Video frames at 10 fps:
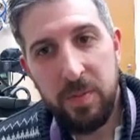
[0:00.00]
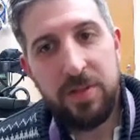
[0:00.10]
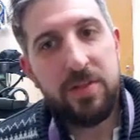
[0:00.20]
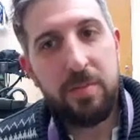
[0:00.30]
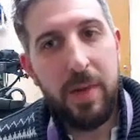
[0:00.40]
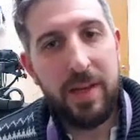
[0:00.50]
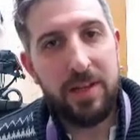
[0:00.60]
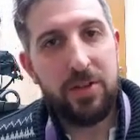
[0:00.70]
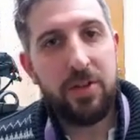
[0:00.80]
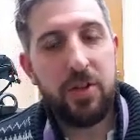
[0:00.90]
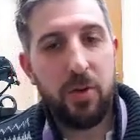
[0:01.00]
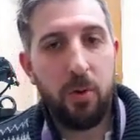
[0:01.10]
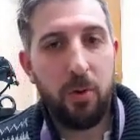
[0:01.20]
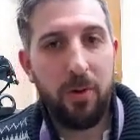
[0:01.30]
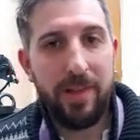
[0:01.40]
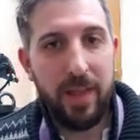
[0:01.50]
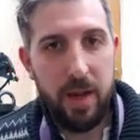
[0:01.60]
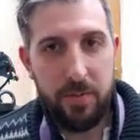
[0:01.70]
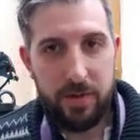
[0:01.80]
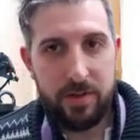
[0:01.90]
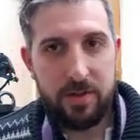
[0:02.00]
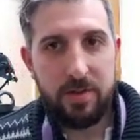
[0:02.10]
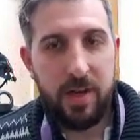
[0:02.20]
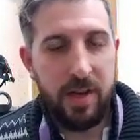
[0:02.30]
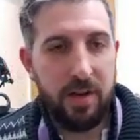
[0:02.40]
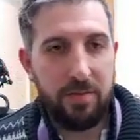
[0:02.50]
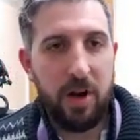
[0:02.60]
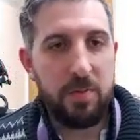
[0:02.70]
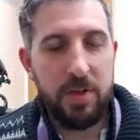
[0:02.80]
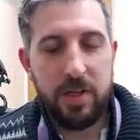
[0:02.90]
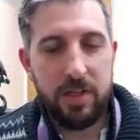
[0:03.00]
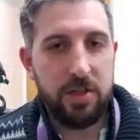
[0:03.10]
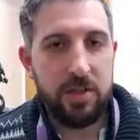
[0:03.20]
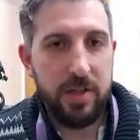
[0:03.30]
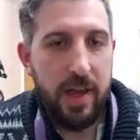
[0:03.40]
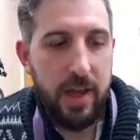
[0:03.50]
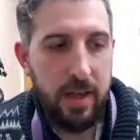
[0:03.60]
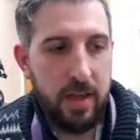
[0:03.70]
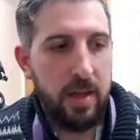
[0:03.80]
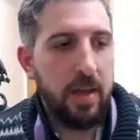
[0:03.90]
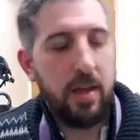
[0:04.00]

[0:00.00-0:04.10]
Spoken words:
to manage your libraries, and an environment is just a